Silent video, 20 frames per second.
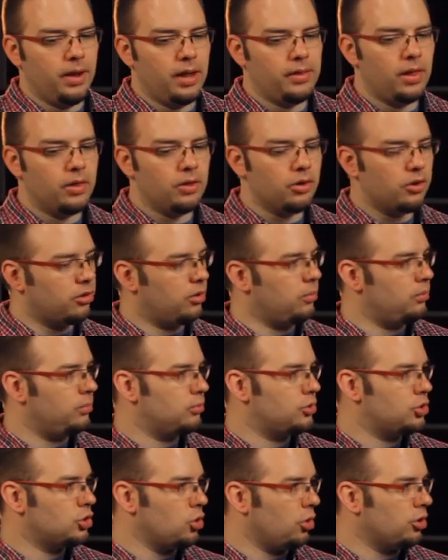And then there's
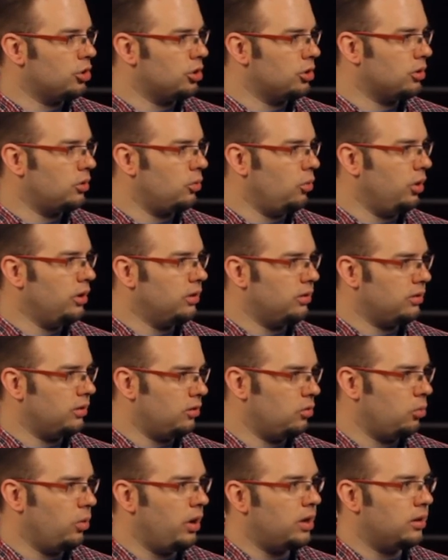some shorter ones
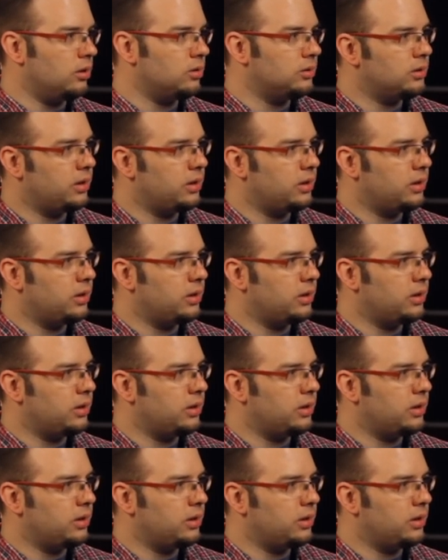as well.